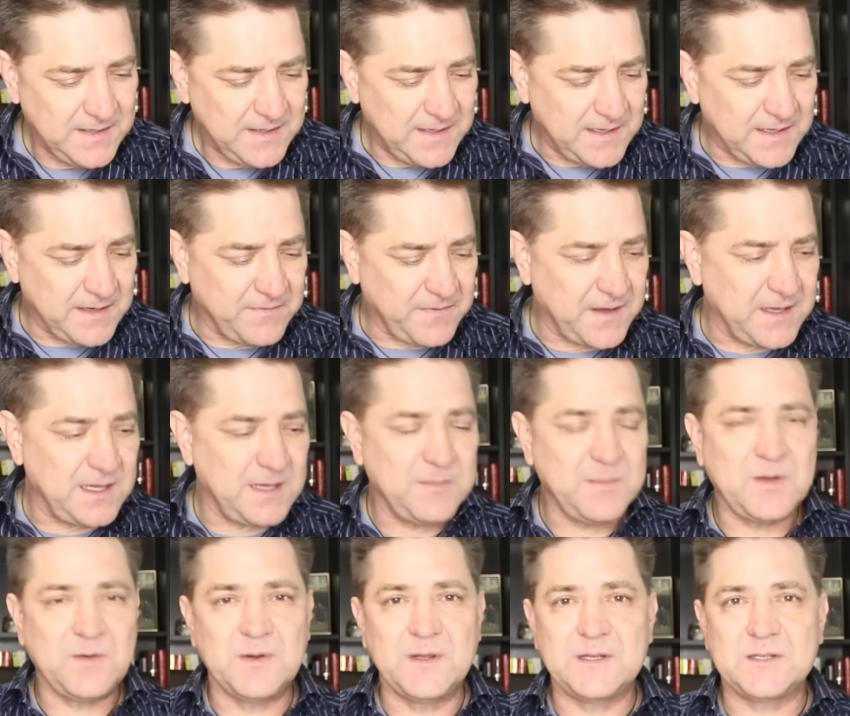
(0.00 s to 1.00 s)
And if I
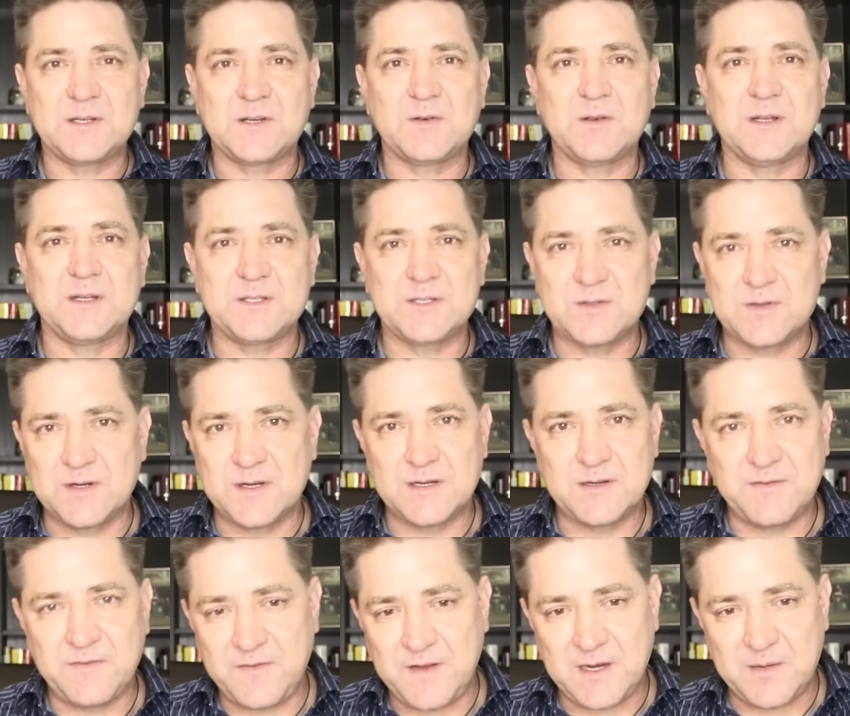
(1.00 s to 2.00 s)
am going to create a
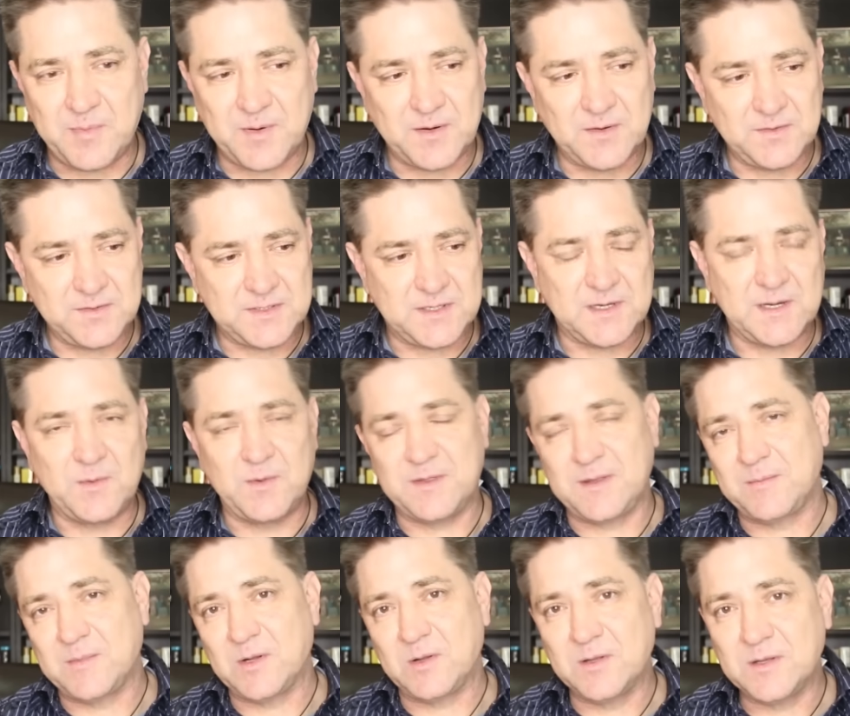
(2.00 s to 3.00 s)
strand of fake pearls and I want
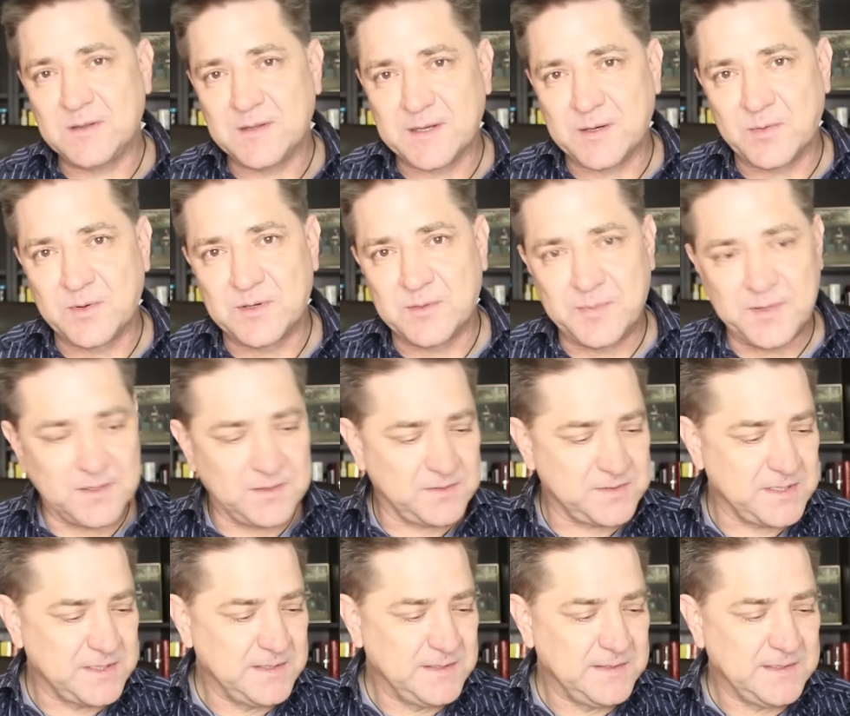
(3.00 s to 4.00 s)
them to look like real
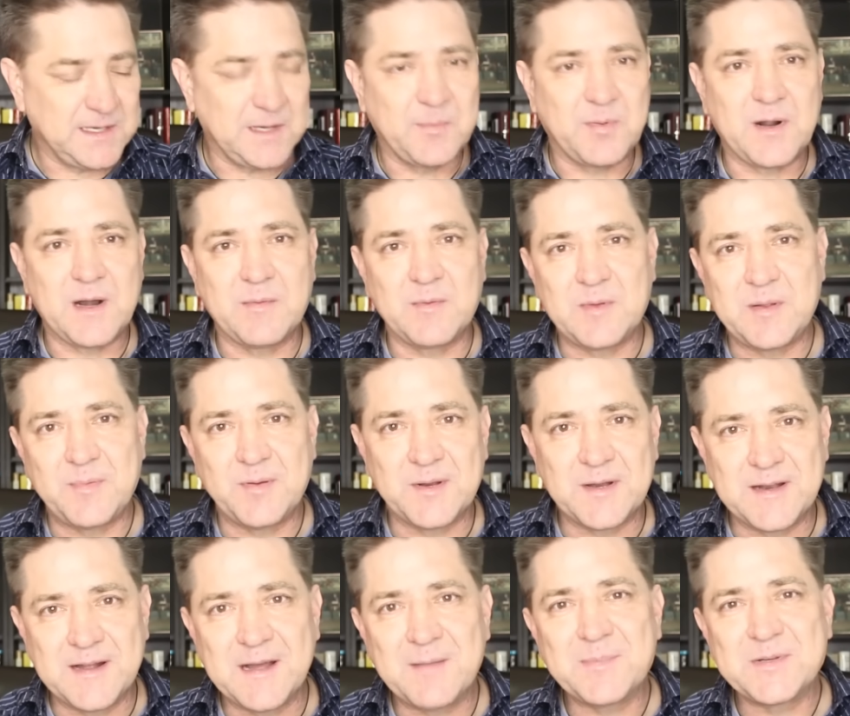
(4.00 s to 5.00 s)
pearls, I'll probably put
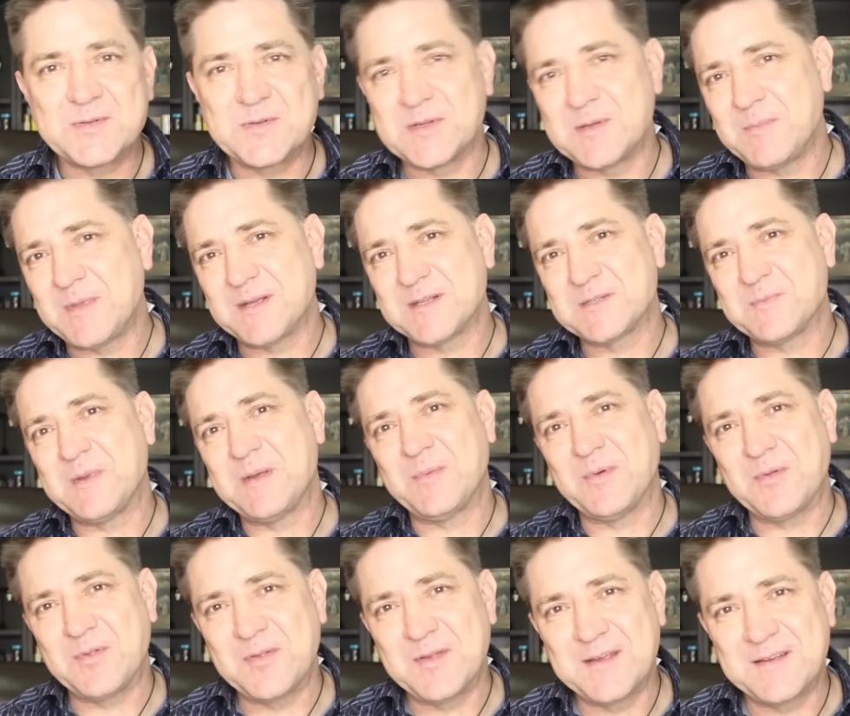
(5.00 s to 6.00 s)
a knot between them because
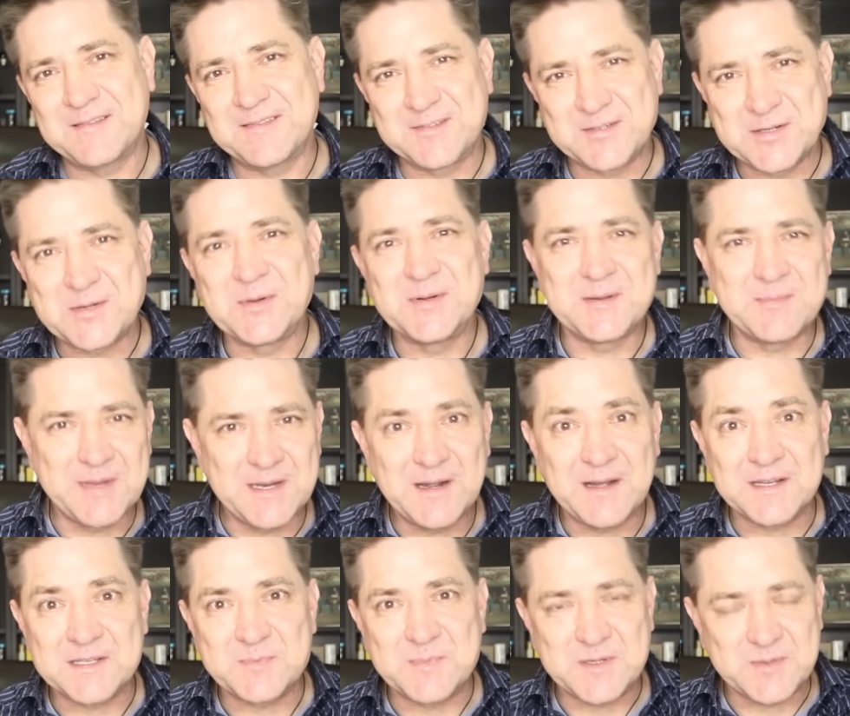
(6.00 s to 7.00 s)
people think there's going to be
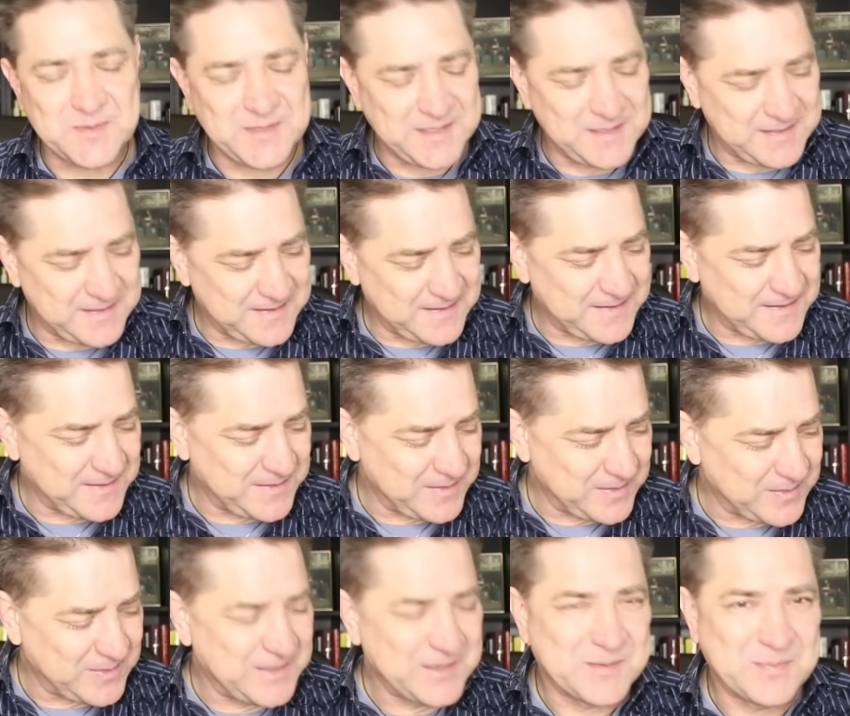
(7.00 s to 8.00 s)
knots between
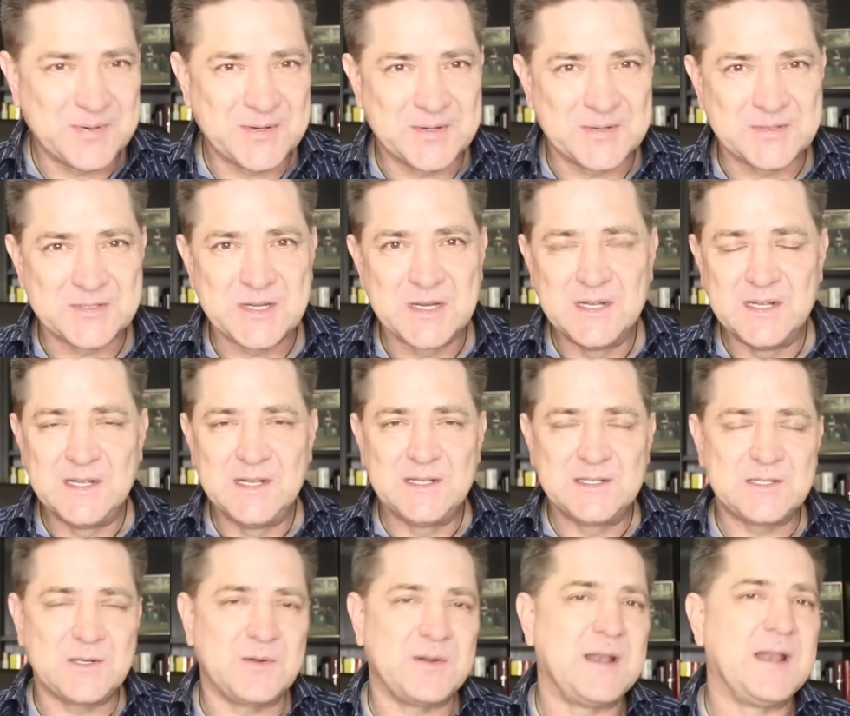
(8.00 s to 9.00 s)
the real pearls.
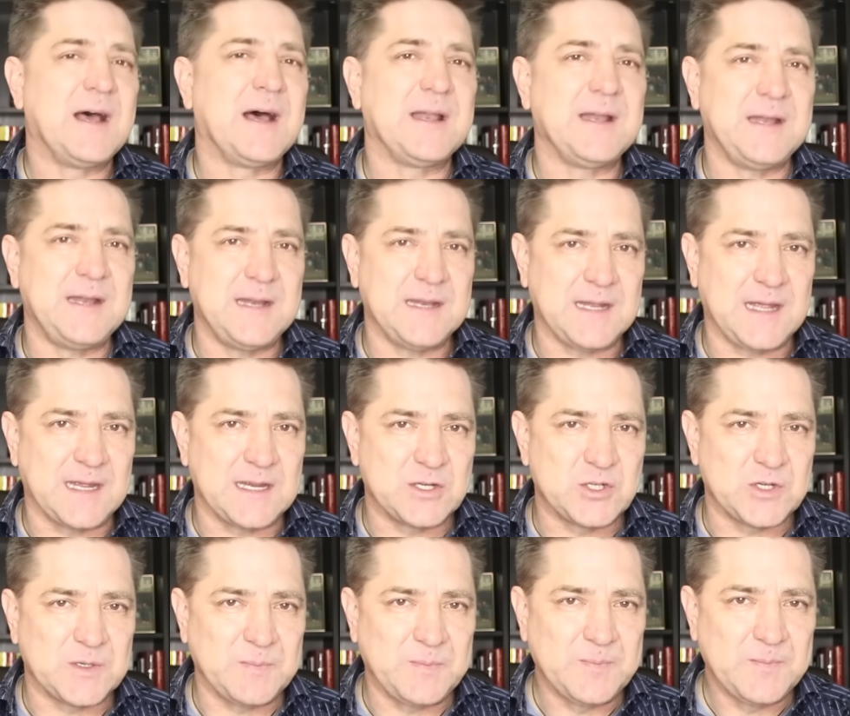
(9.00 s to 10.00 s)
So not an
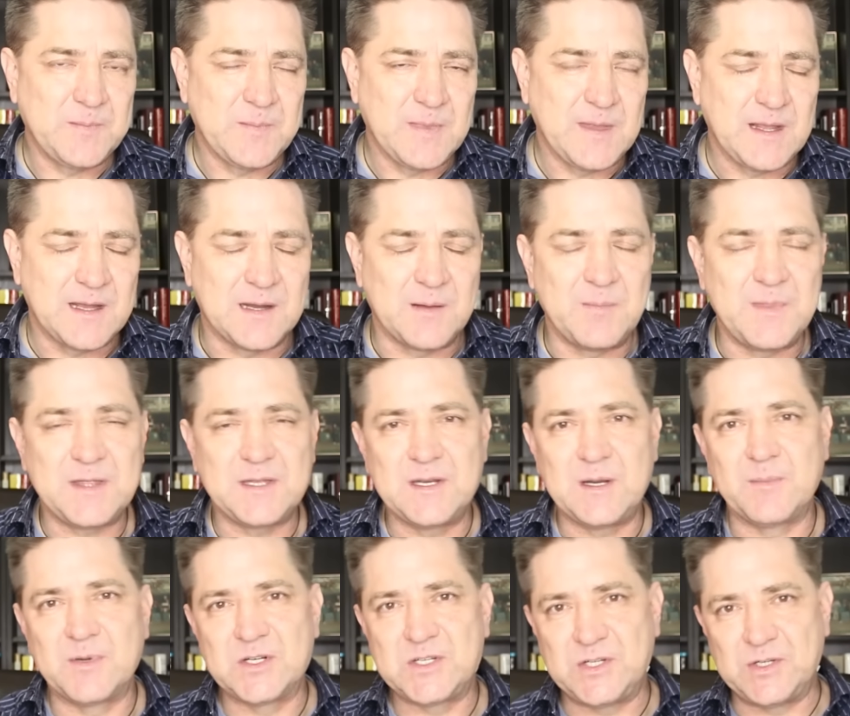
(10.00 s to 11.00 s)
indication. Myth
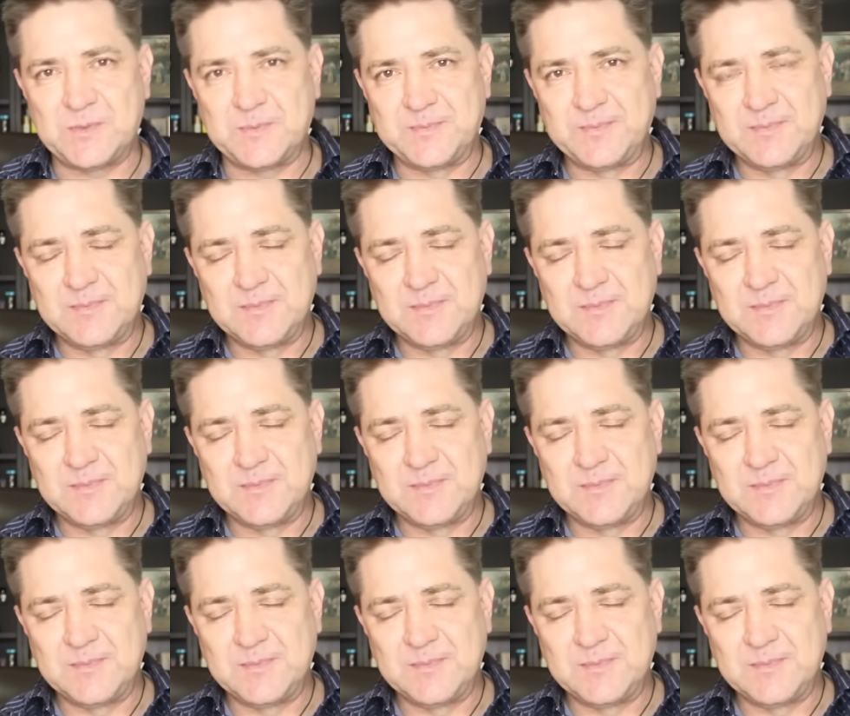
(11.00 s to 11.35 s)
number two.